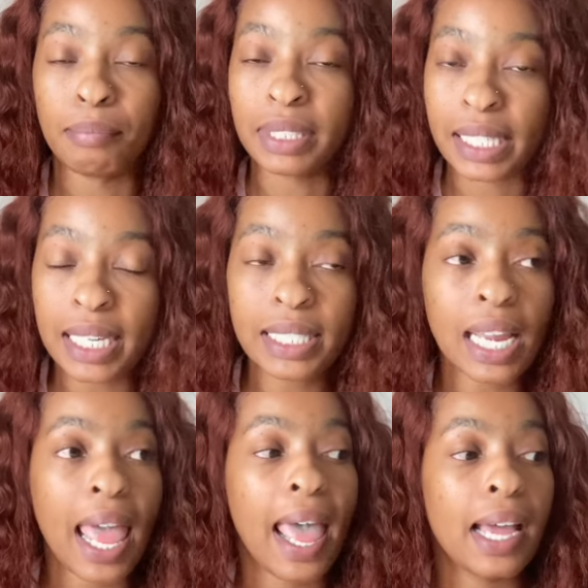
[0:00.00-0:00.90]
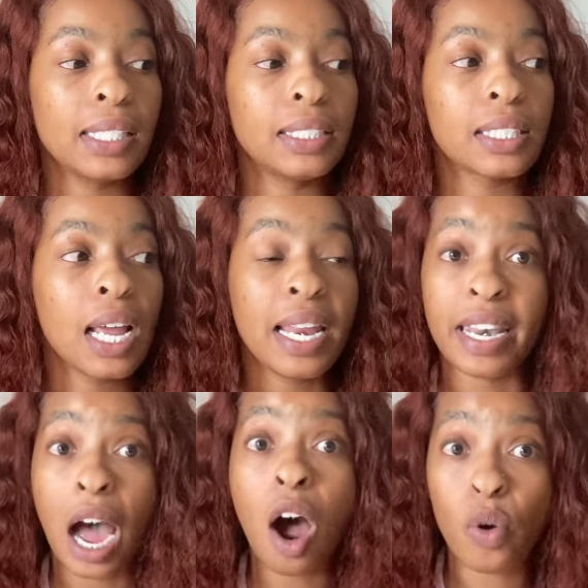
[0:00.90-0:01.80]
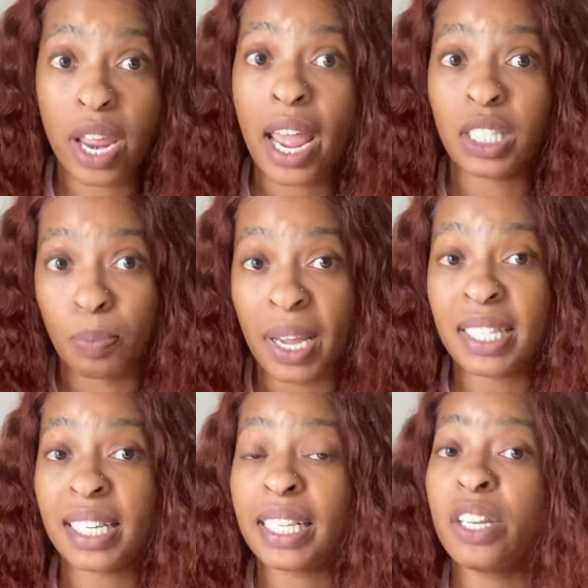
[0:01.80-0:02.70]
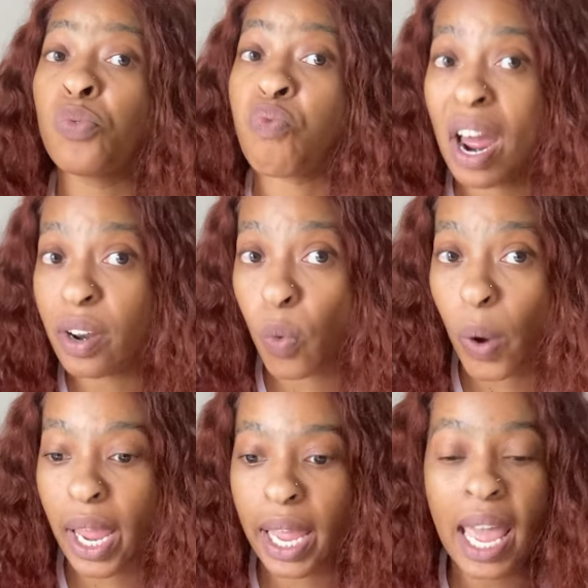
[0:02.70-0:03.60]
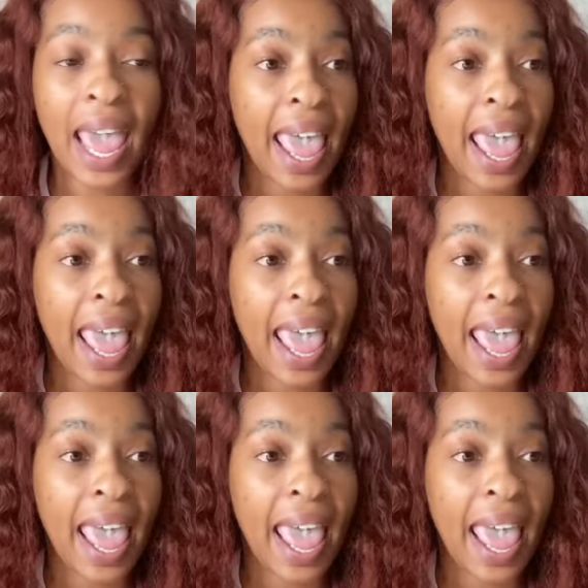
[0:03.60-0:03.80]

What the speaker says: did, and now he has basically run away,